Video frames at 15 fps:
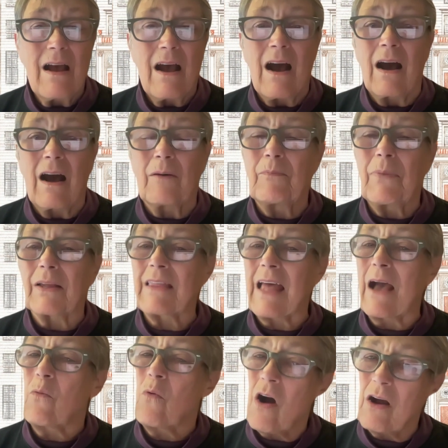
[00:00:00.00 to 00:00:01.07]
but
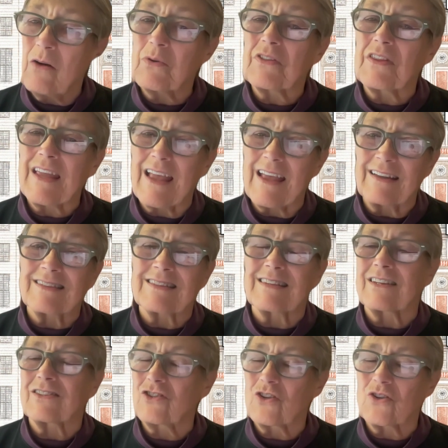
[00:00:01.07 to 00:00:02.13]
that walk with the
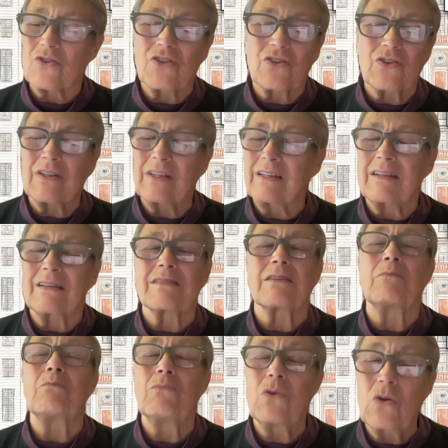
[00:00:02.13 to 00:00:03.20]
ancestors certainly is
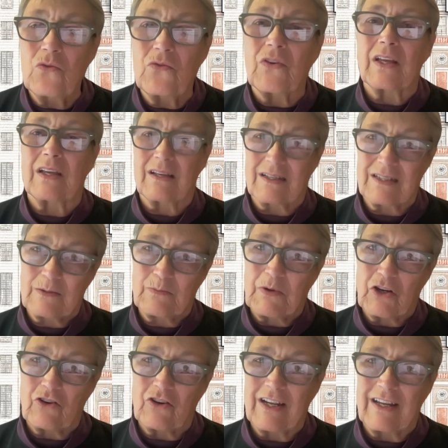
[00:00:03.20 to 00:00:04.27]
a moving
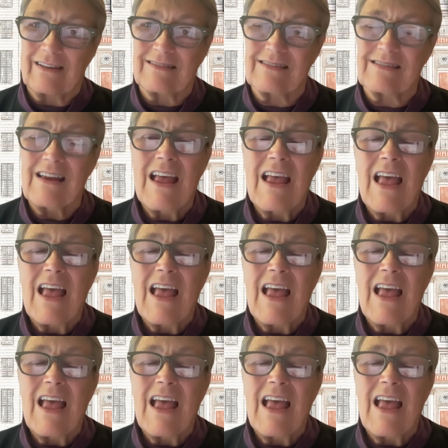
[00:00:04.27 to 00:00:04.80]
experience.